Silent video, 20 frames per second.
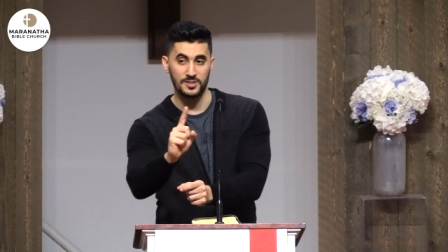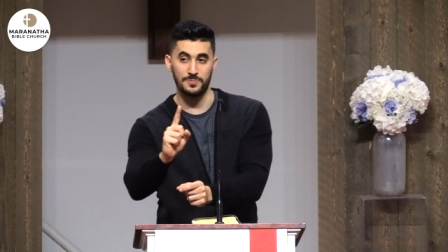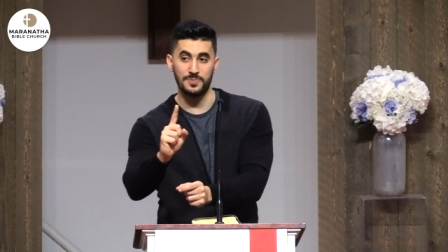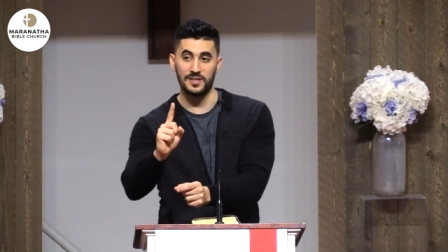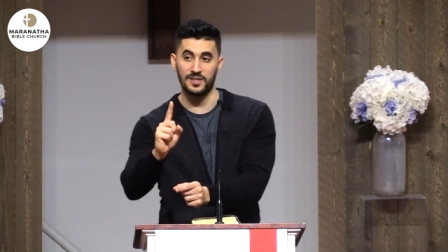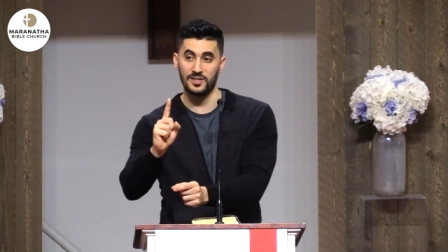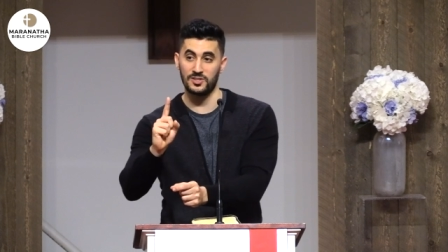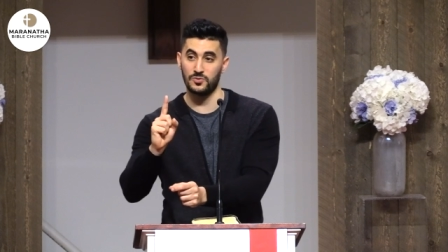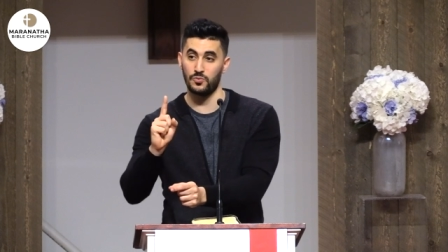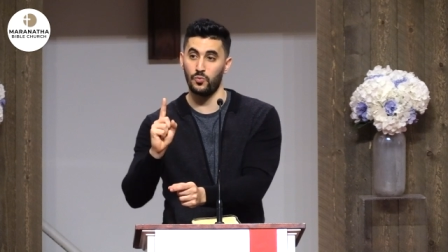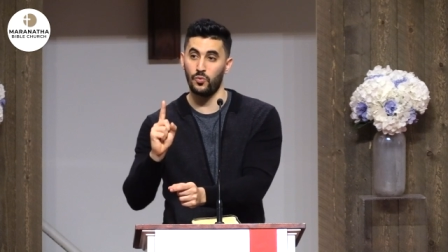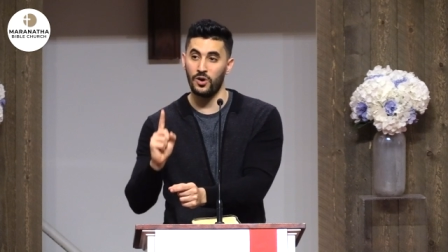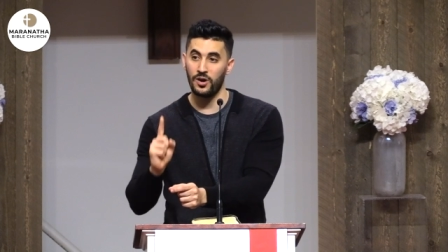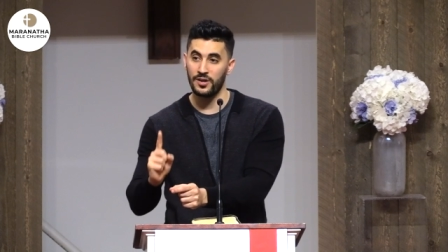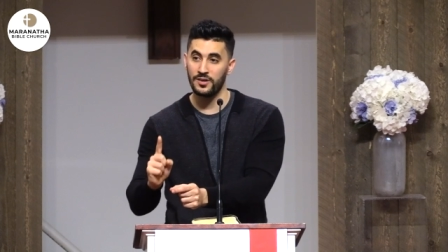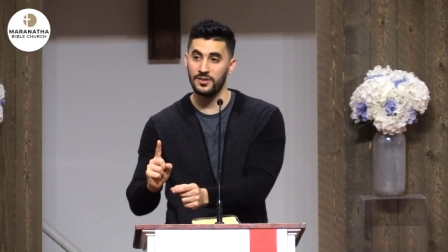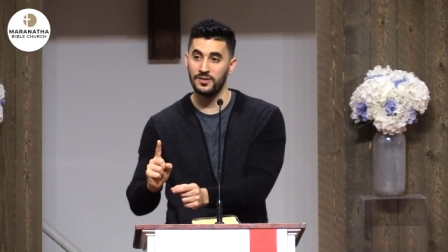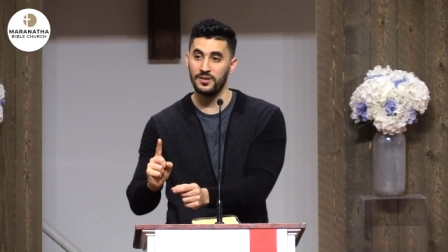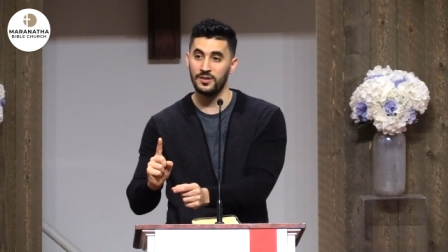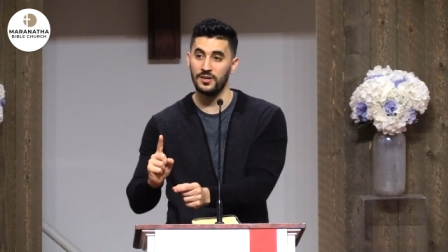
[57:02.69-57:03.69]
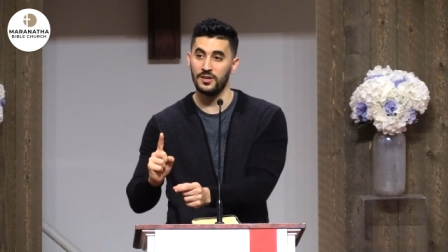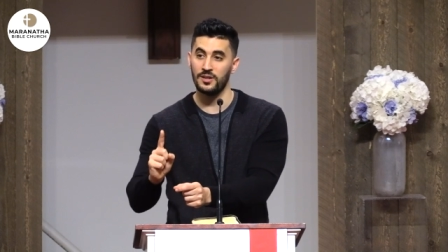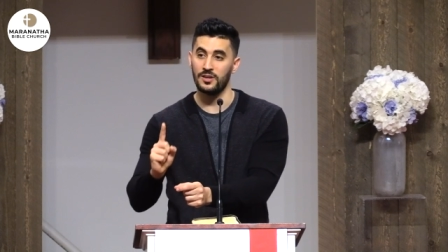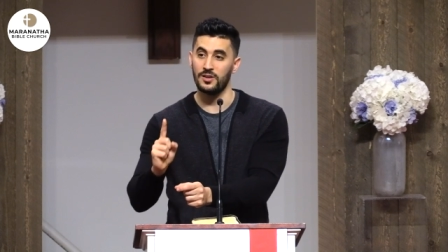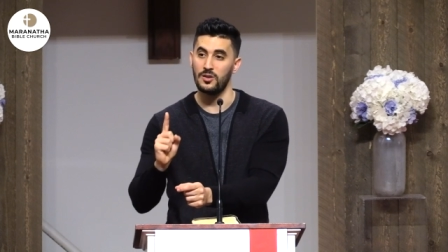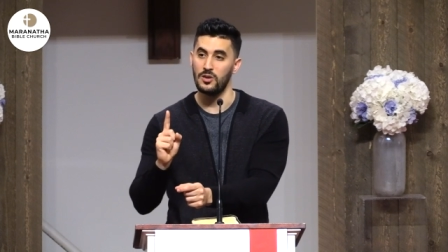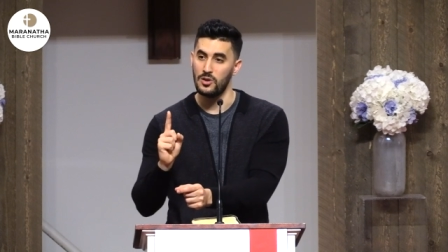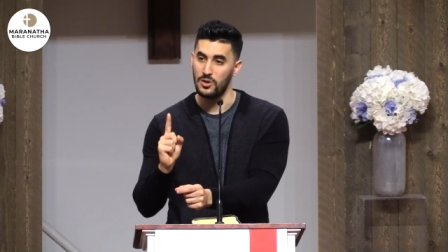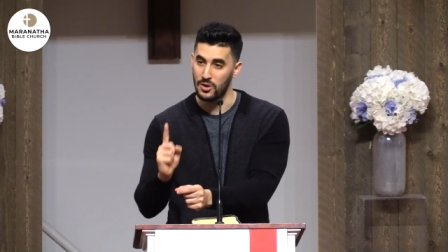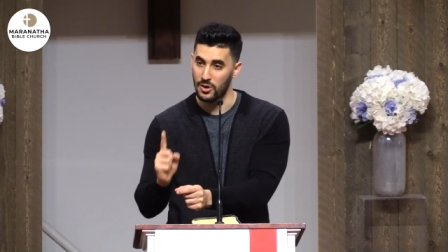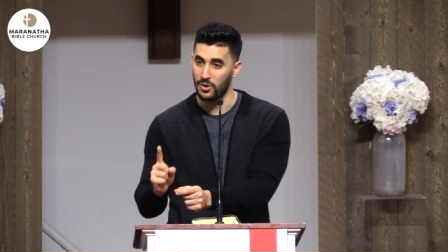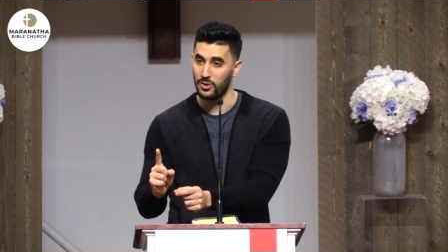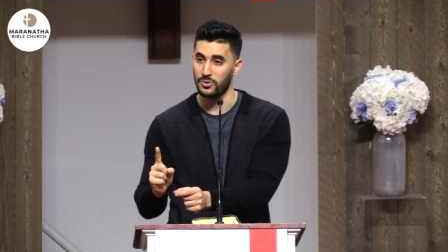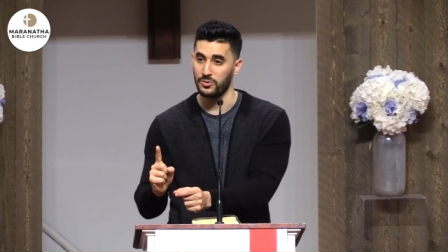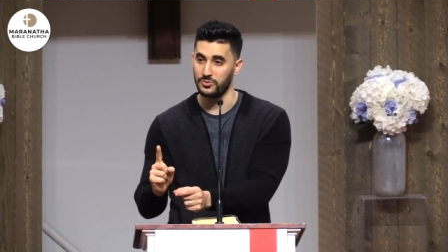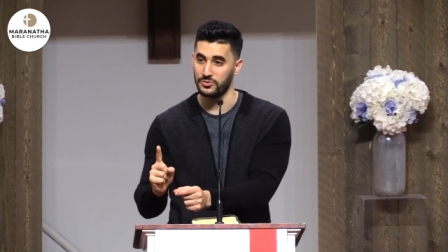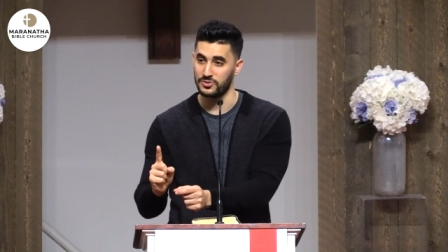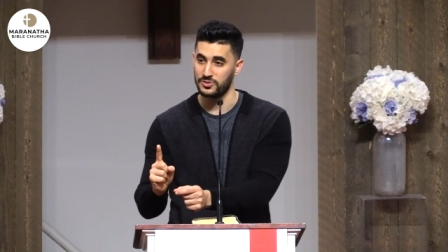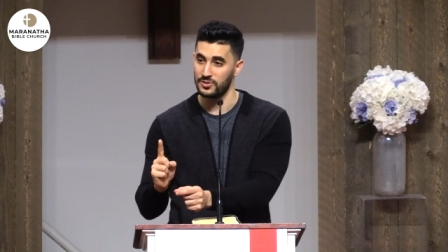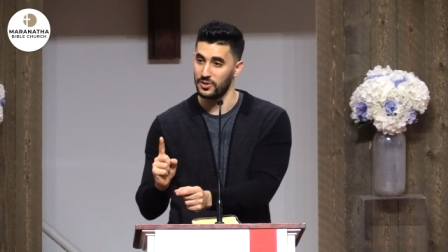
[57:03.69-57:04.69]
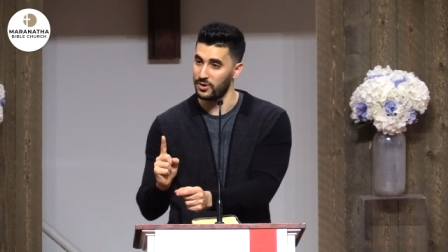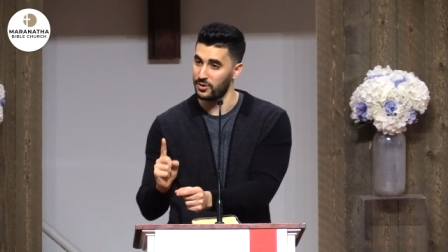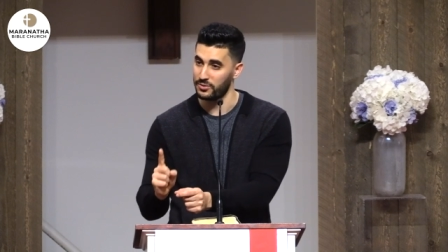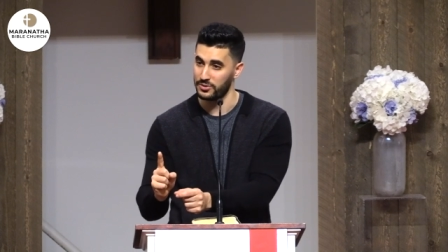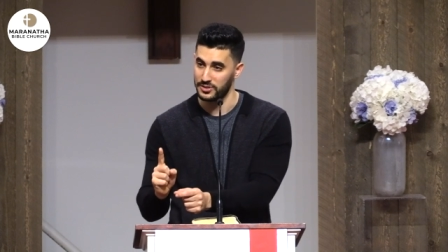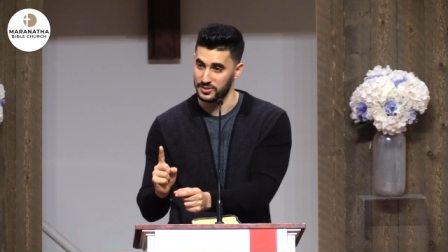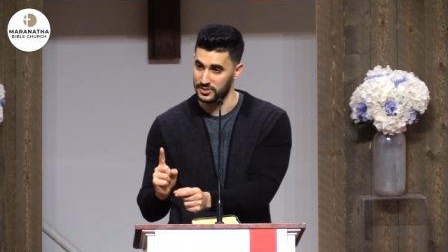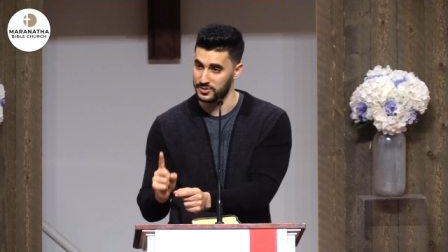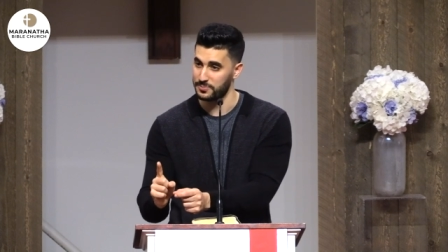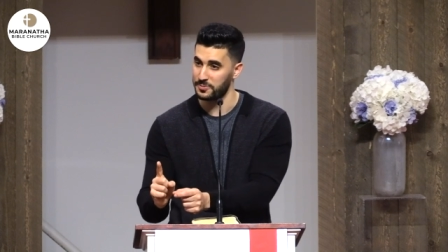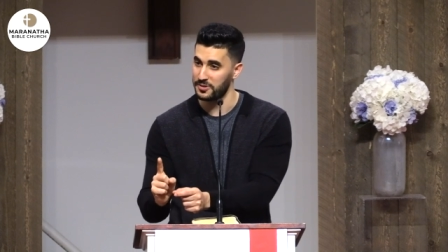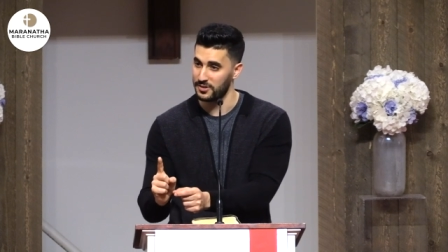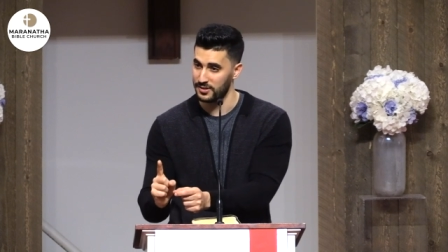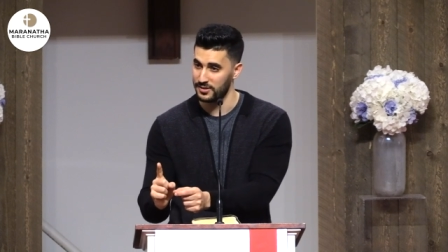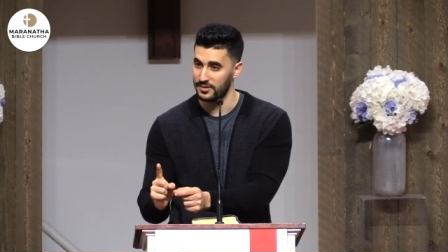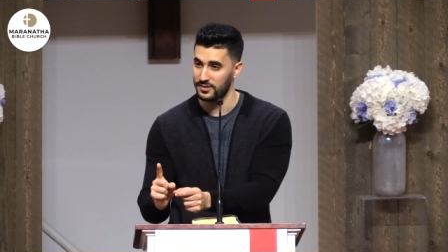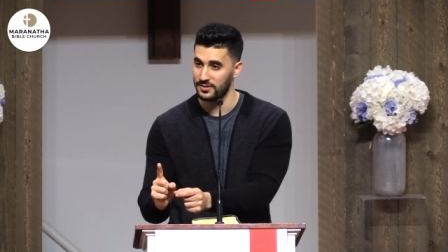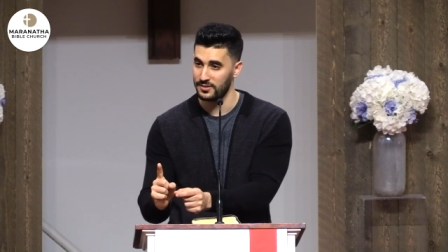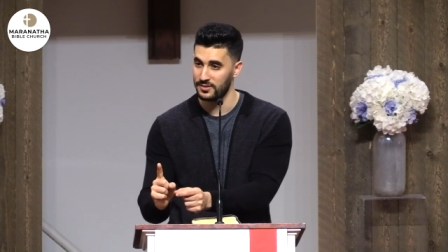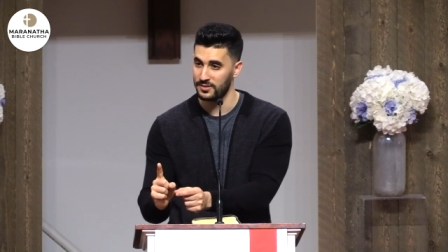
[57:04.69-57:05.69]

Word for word: it's because one knows the Holy Spirit,